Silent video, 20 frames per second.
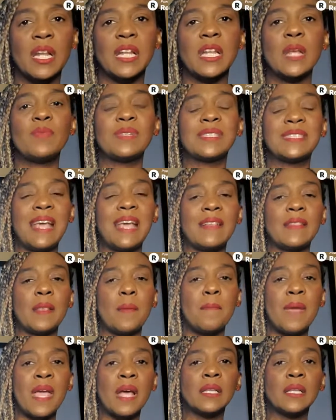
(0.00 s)
And he was saying
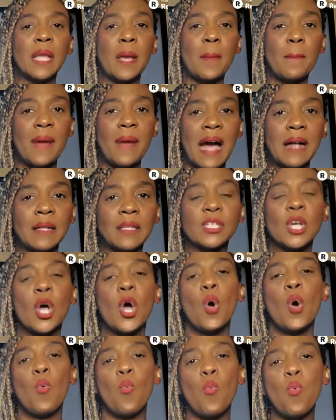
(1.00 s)
that mail-in ballots
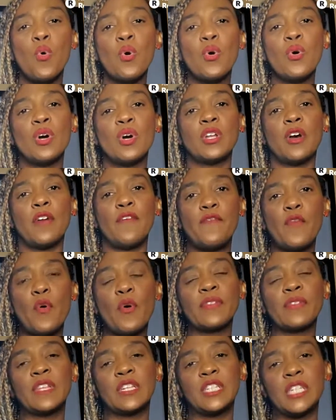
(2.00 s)
would
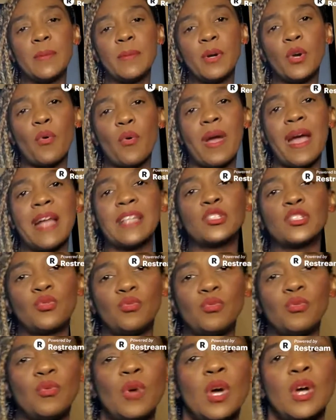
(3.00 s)
afford the Democrats
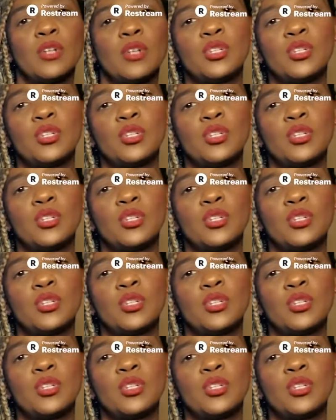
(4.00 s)
to